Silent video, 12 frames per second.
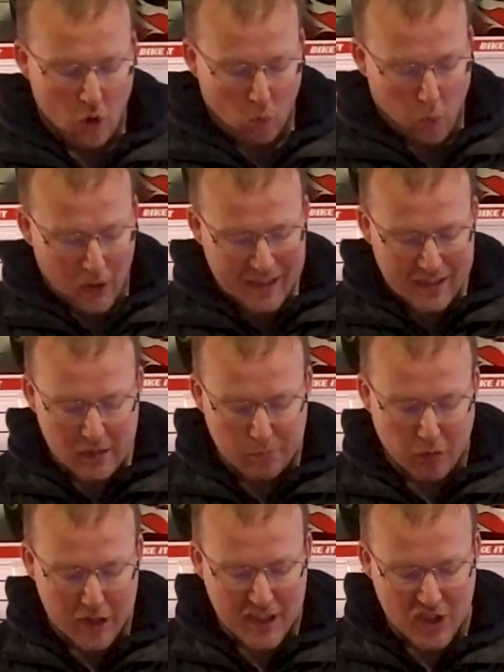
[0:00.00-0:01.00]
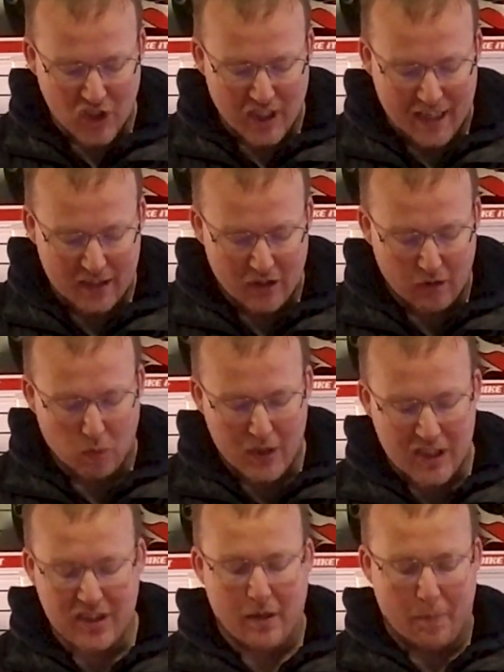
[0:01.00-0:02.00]
One is the British standard,
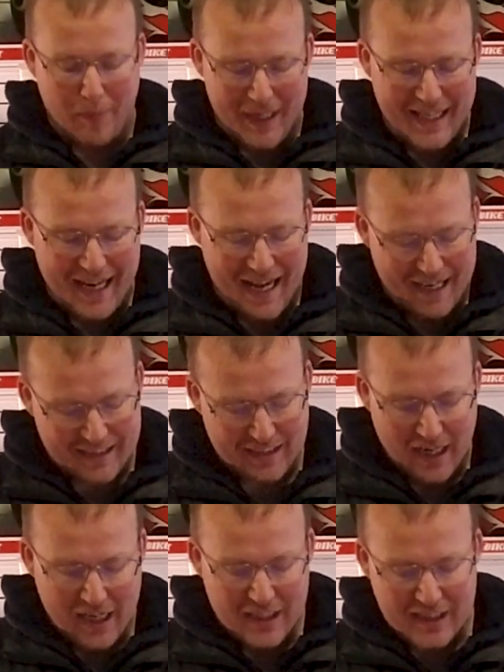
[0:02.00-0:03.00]
which is a BS